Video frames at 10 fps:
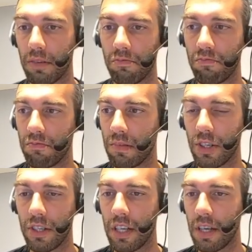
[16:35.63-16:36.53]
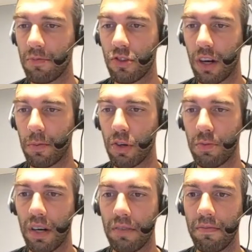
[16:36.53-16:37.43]
Great, good team, strong
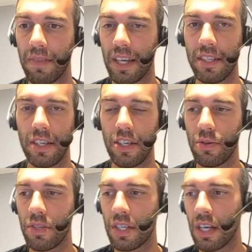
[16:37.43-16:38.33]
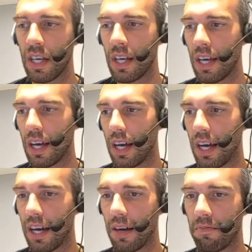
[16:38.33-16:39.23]
Pokemon, easy to use.
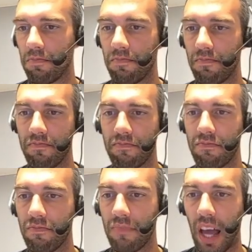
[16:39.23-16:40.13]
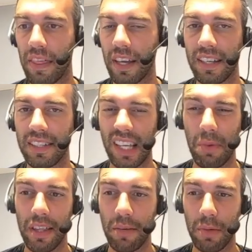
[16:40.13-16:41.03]
I think
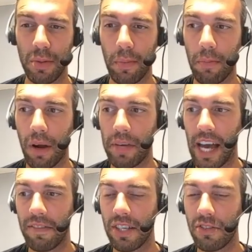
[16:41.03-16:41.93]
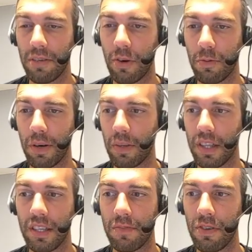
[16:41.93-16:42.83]
accessible. I think most people probably have these 3 Pokemon
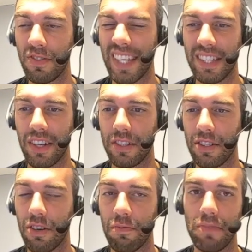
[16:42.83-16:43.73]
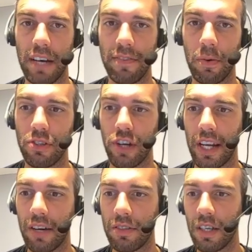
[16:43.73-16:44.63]
with these moves that's on, so definitely worth
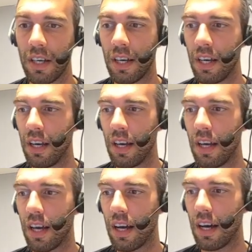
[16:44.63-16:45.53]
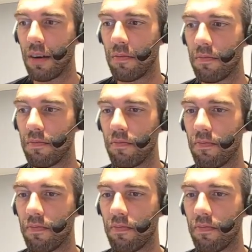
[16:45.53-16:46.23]
trying out. Why